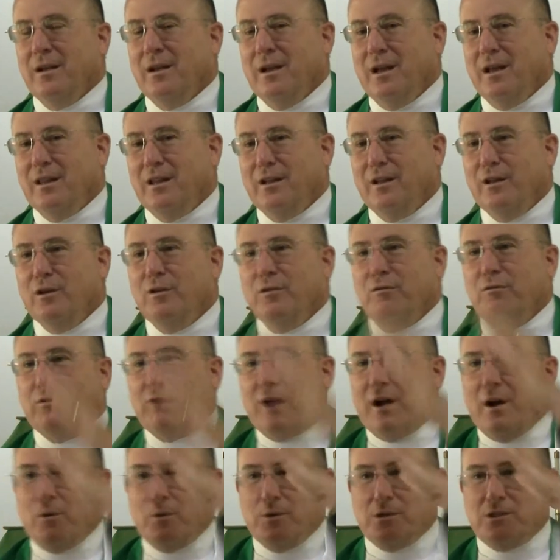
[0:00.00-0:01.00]
And the
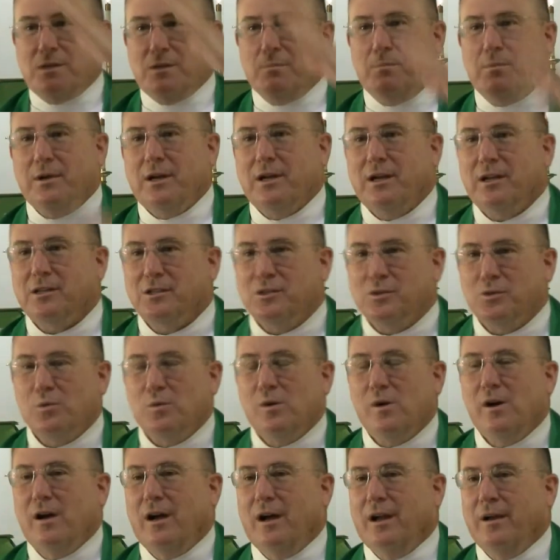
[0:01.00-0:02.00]
Jungfrau was the biggest
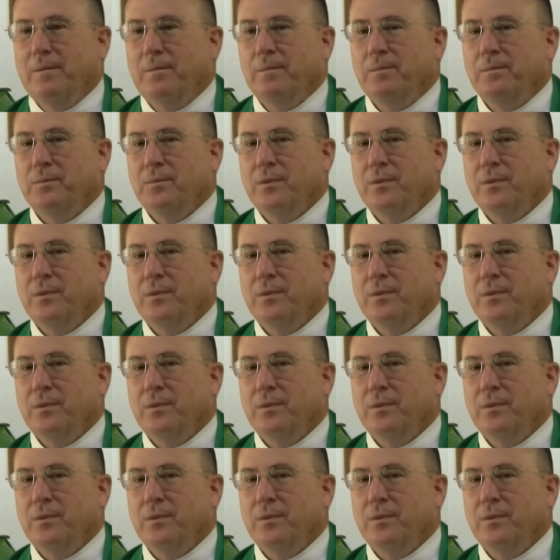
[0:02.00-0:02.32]
one.